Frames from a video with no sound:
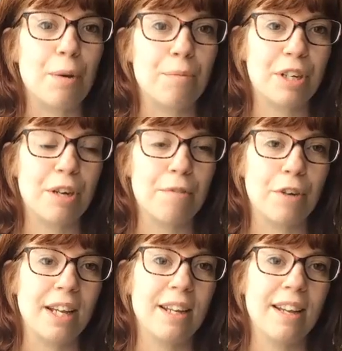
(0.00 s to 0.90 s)
on
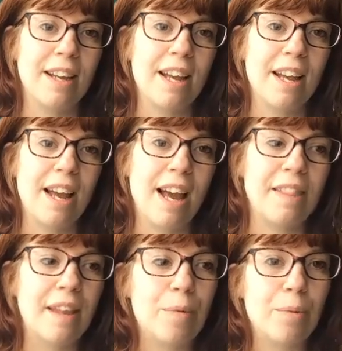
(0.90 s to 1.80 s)
recovery.
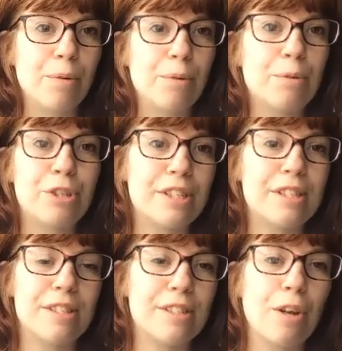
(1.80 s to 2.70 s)
And they were all just